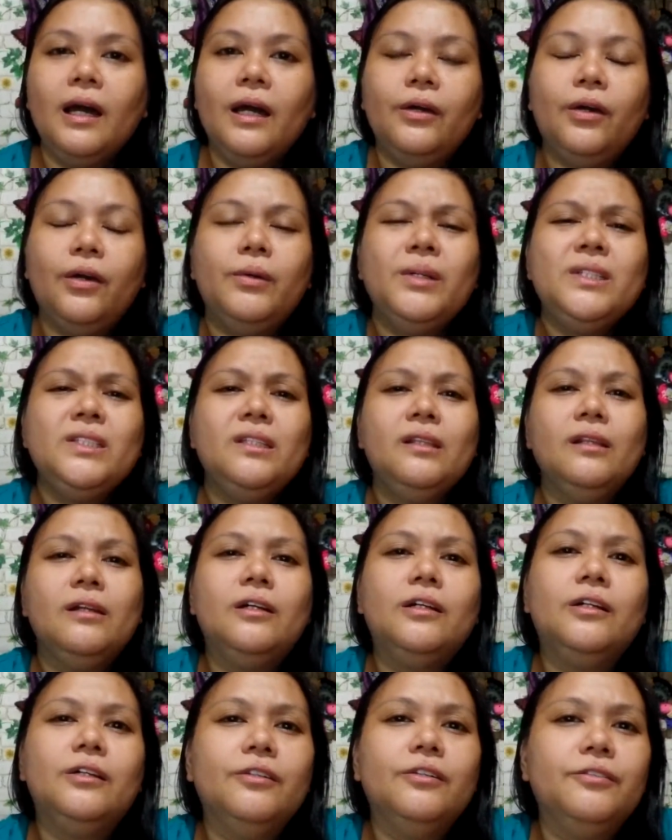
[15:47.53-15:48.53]
I always
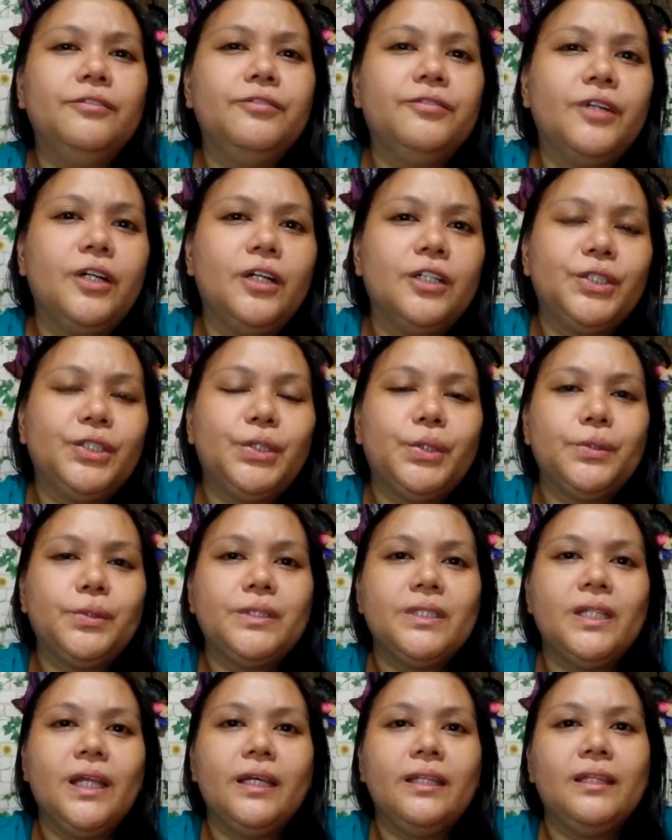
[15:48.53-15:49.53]
love
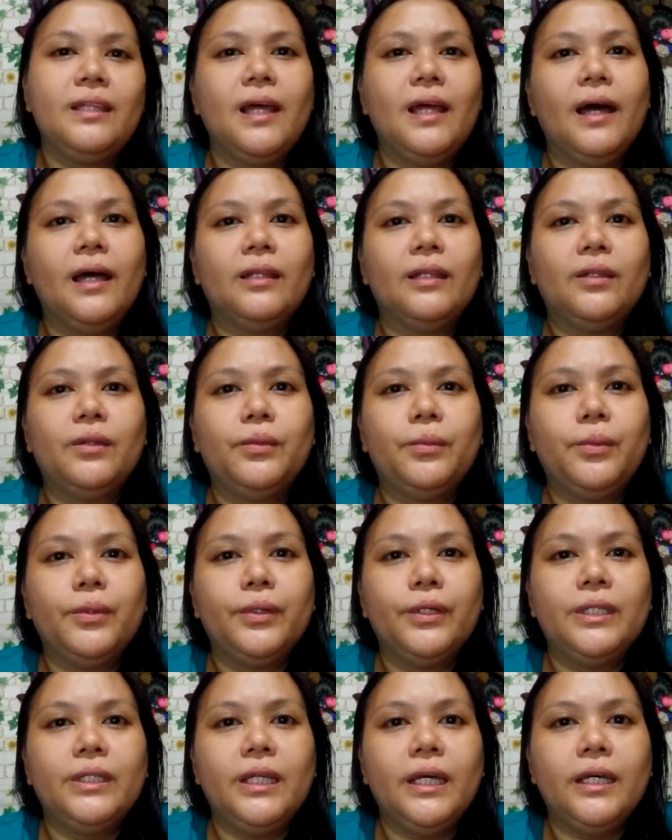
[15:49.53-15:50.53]
shows like that
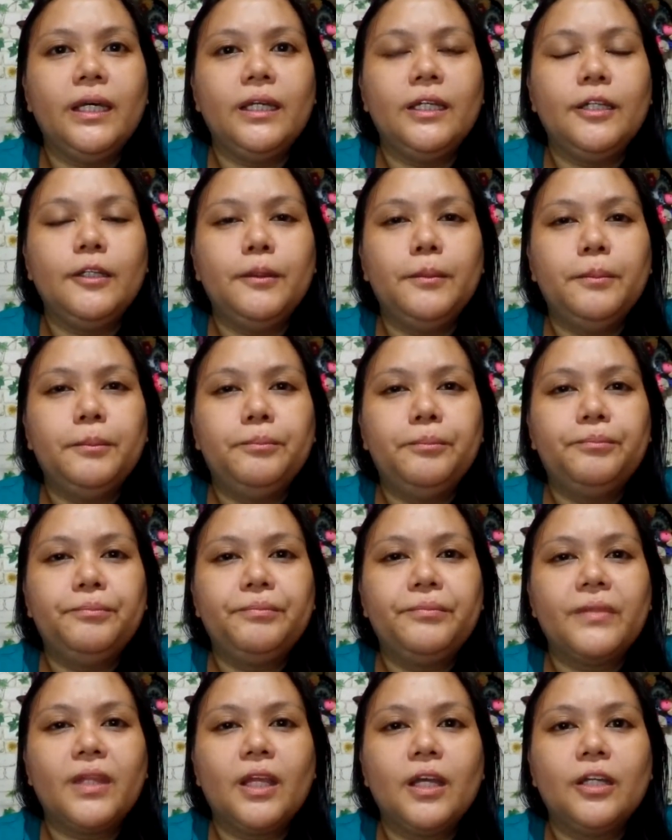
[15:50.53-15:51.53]
where they
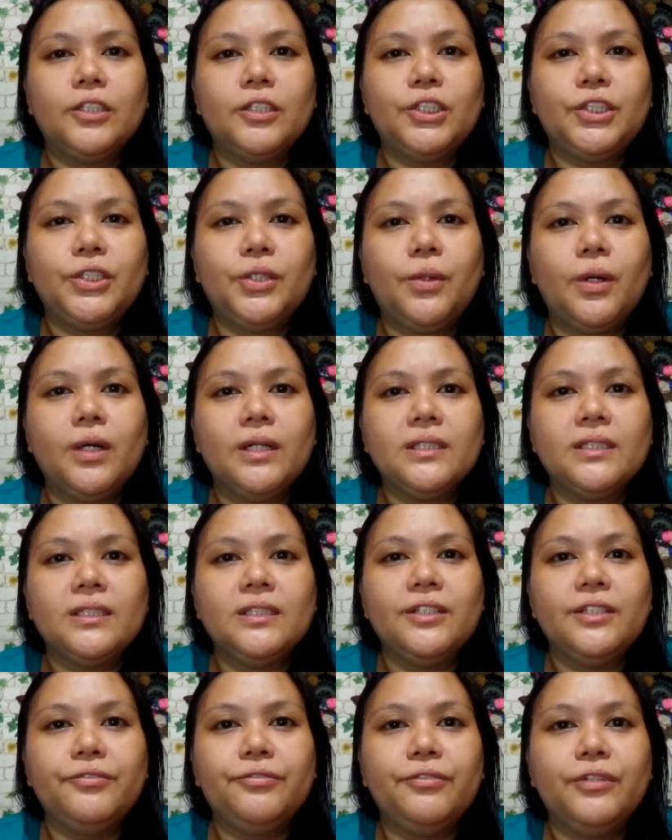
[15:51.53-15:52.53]
show us
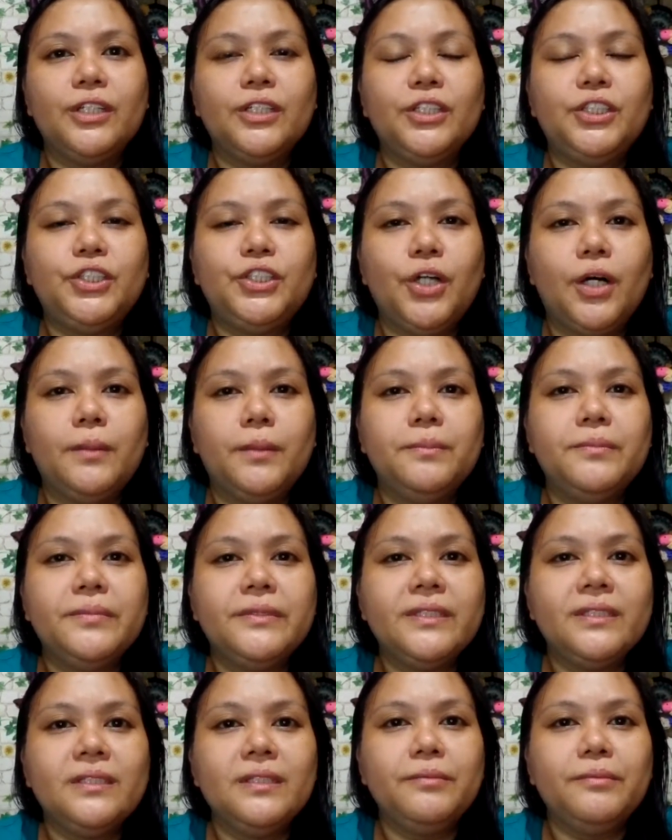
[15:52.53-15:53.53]
different
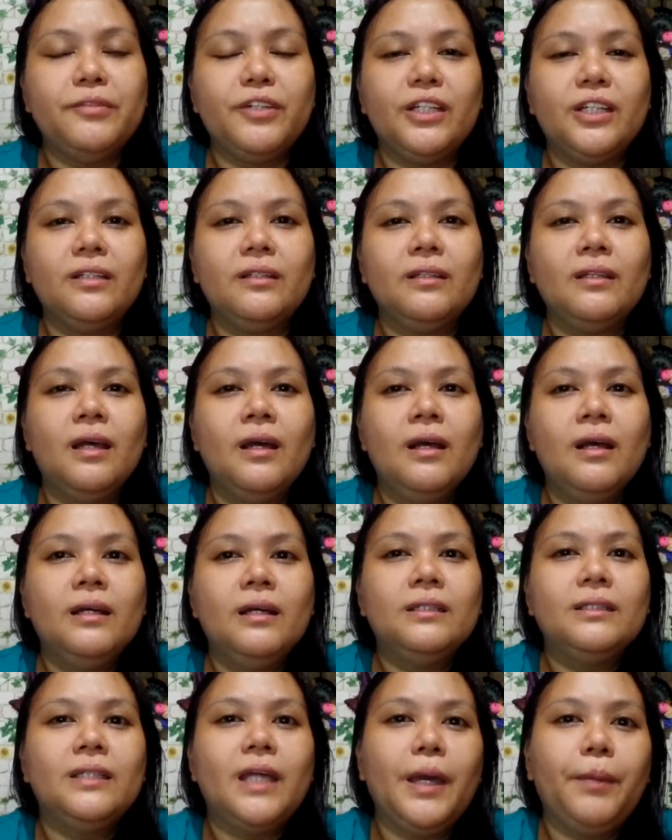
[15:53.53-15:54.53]
jobs, different
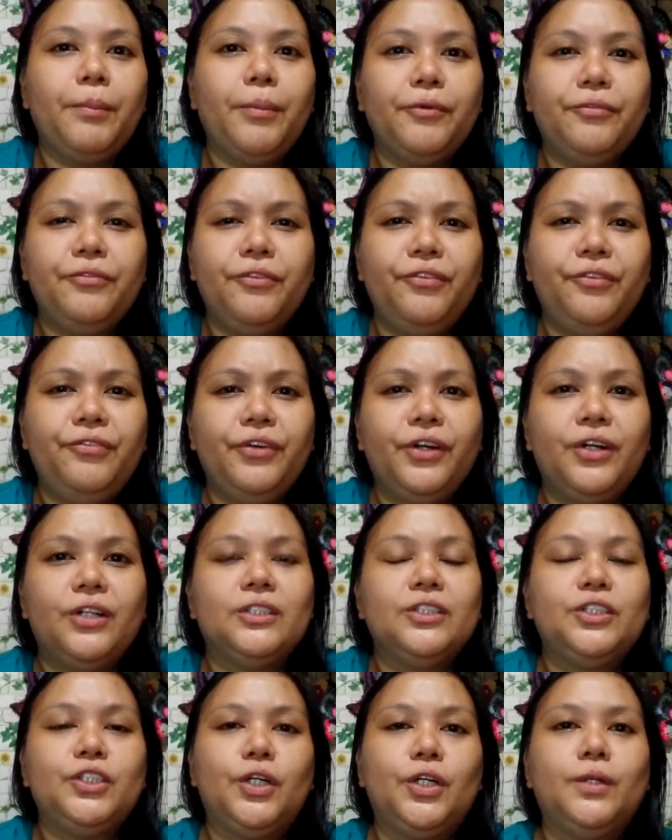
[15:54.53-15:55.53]
type of
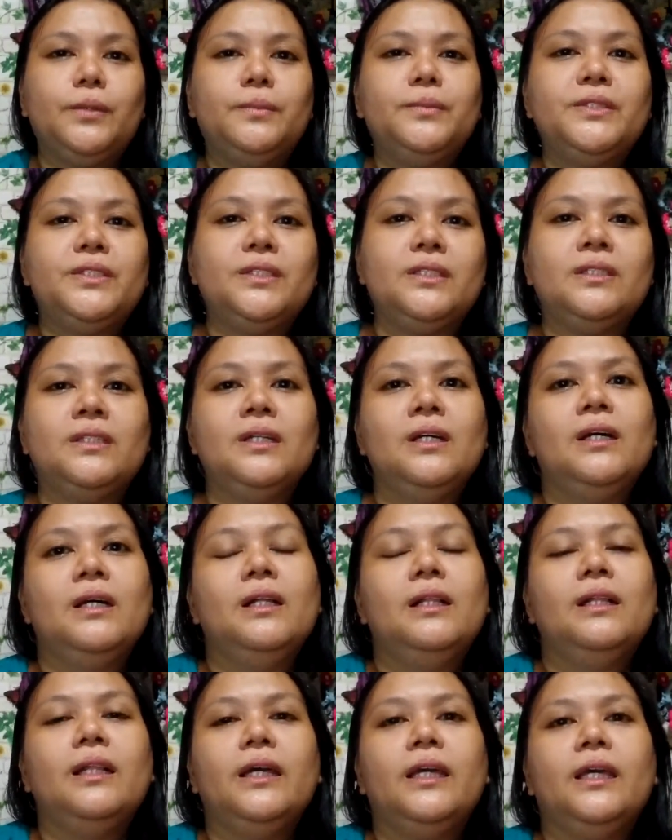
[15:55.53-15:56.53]
difficult jobs.
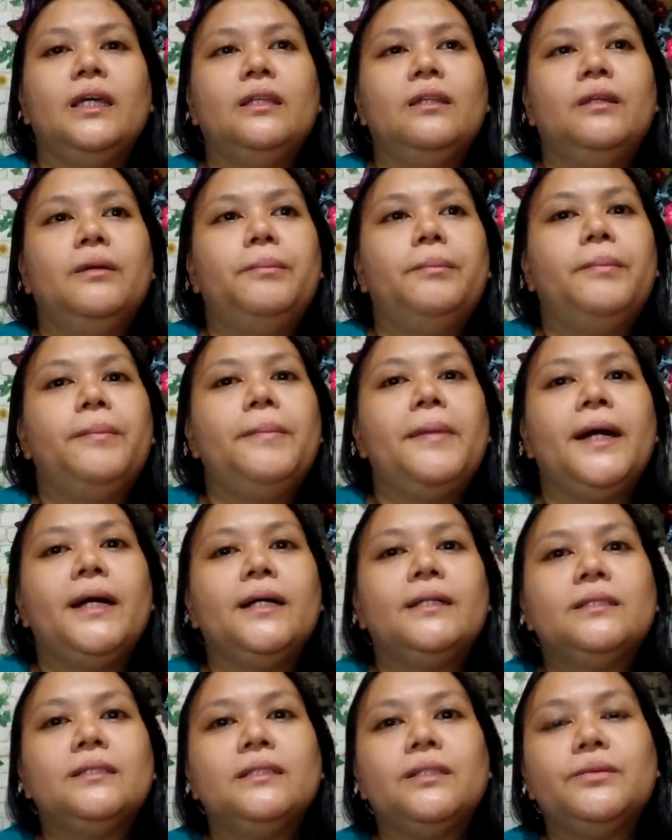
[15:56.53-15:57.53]
Like in the
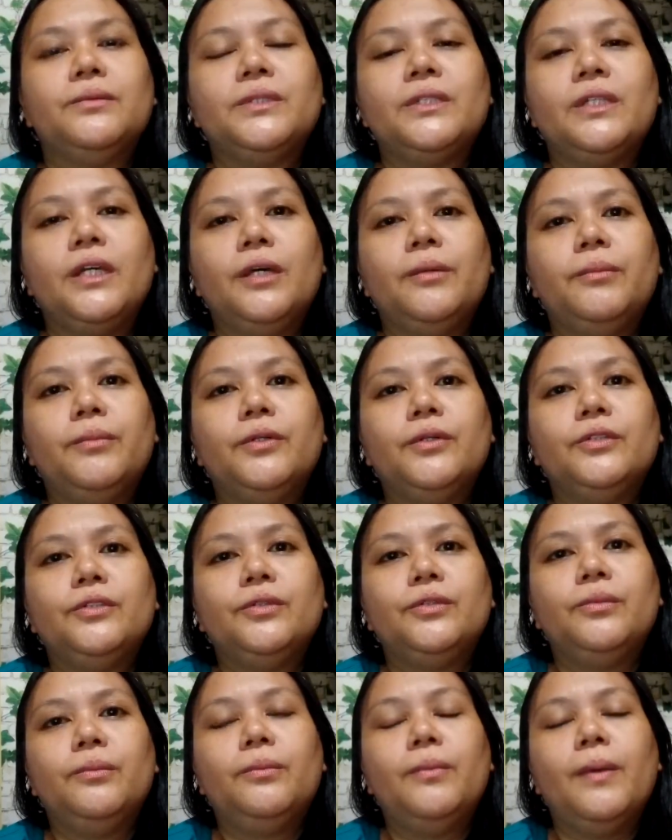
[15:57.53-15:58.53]
past, I was able
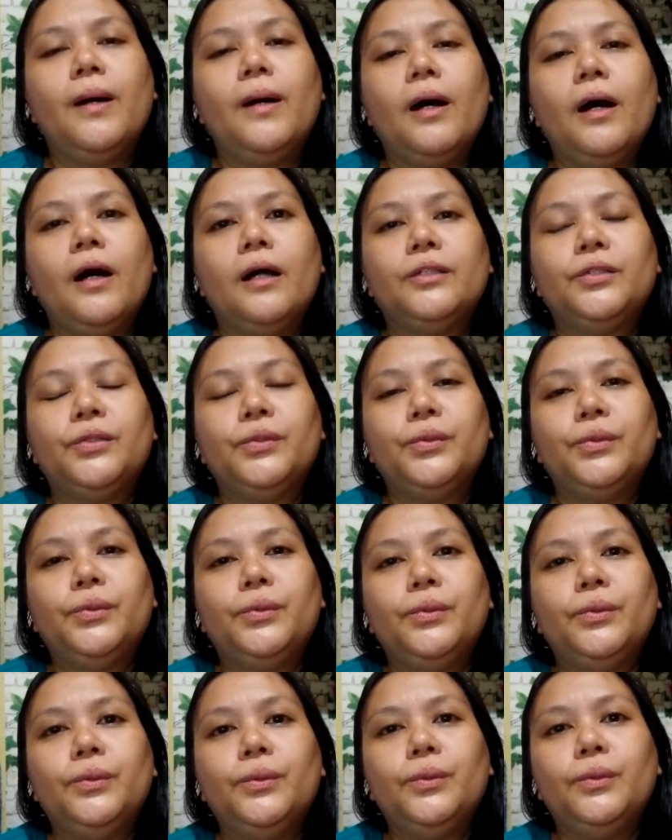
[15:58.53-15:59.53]

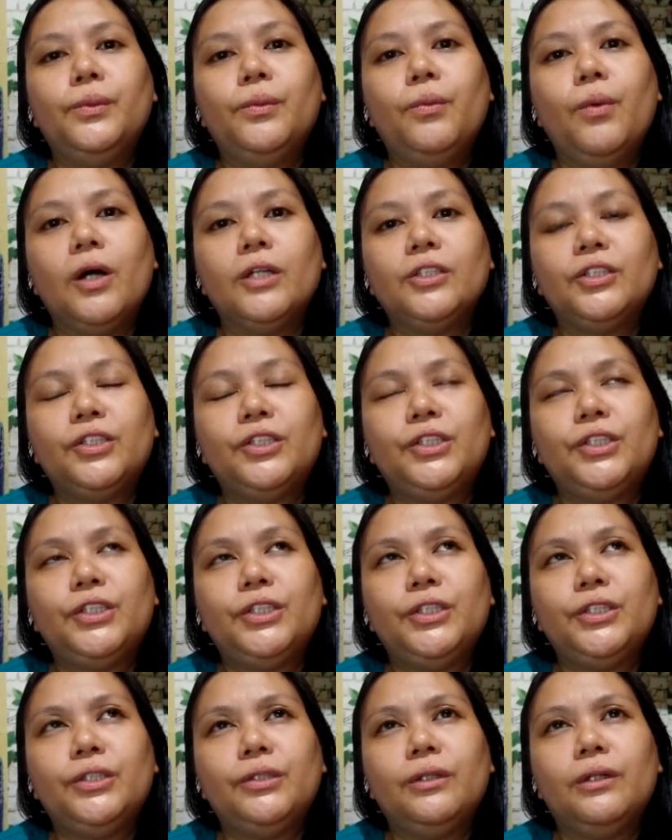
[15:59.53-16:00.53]
to
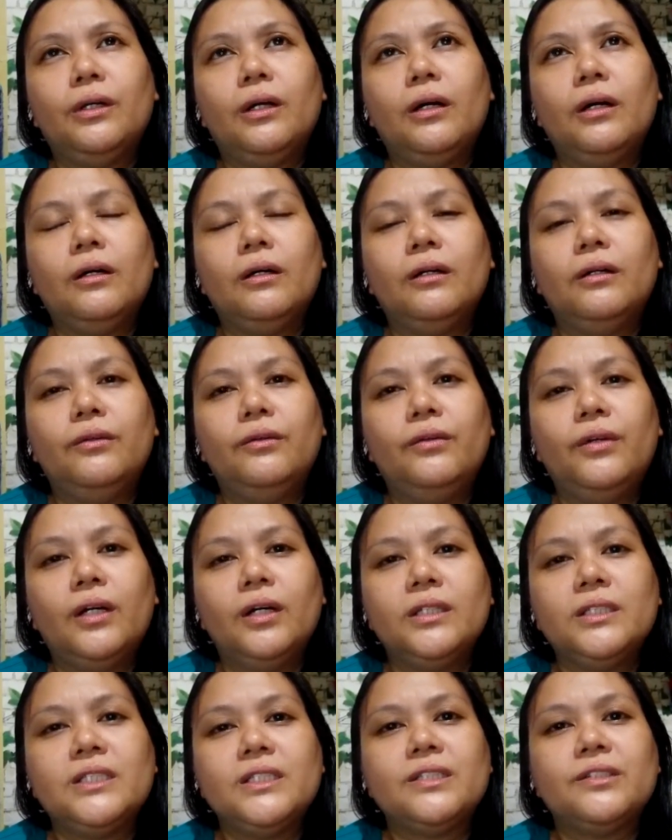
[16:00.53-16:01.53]
watch
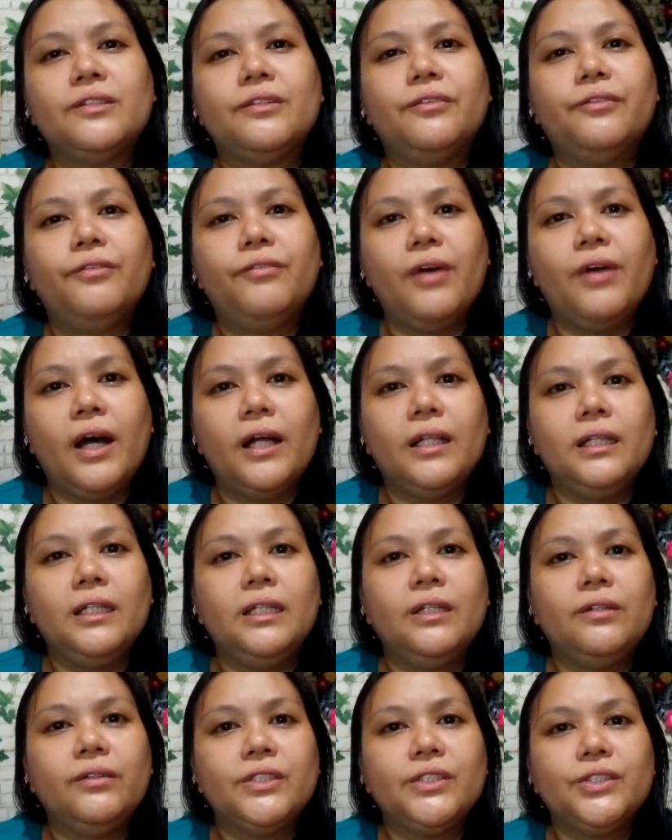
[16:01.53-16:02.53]
Rust
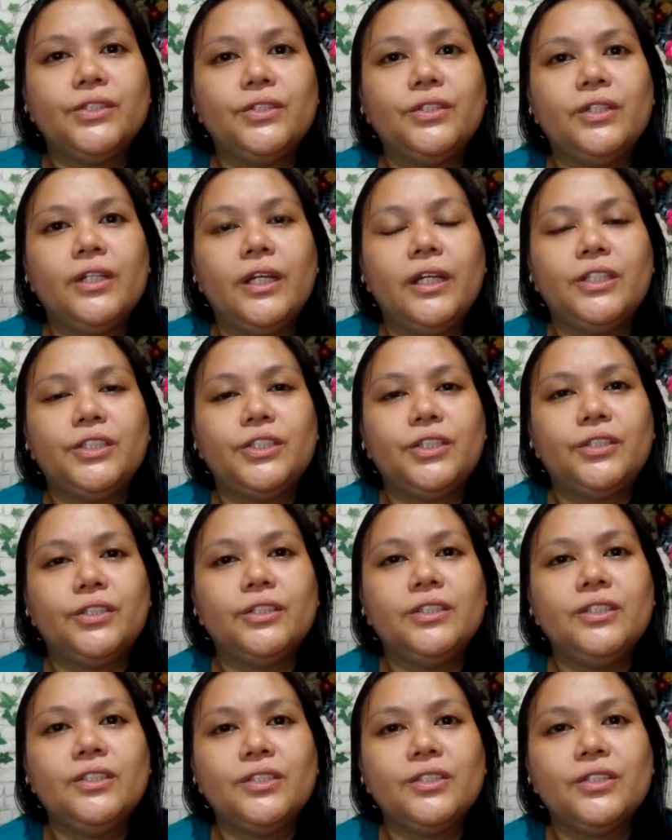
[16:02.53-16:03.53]
Valley
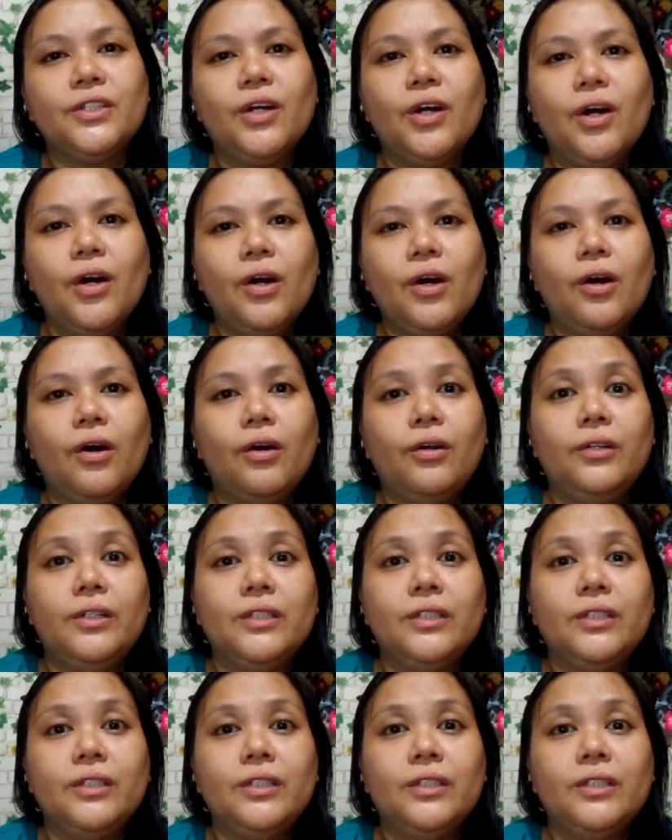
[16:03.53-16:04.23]
restorations or